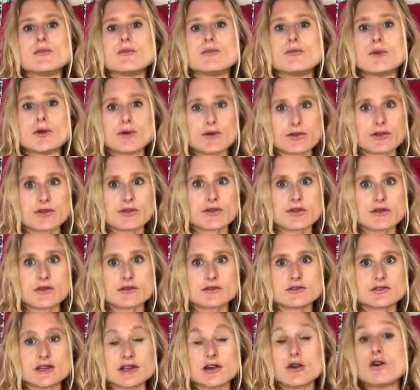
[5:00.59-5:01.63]
both
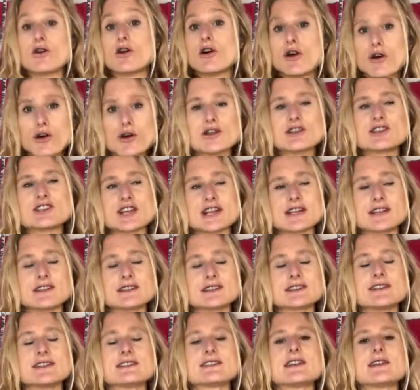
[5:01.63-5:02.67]
or all genders,
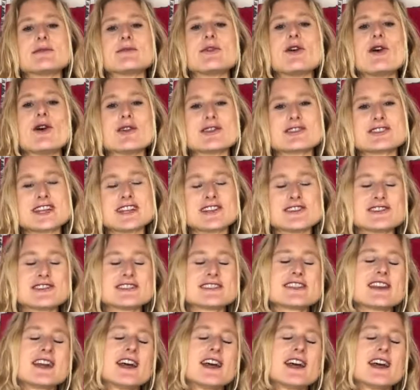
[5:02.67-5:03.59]
let's say all genders.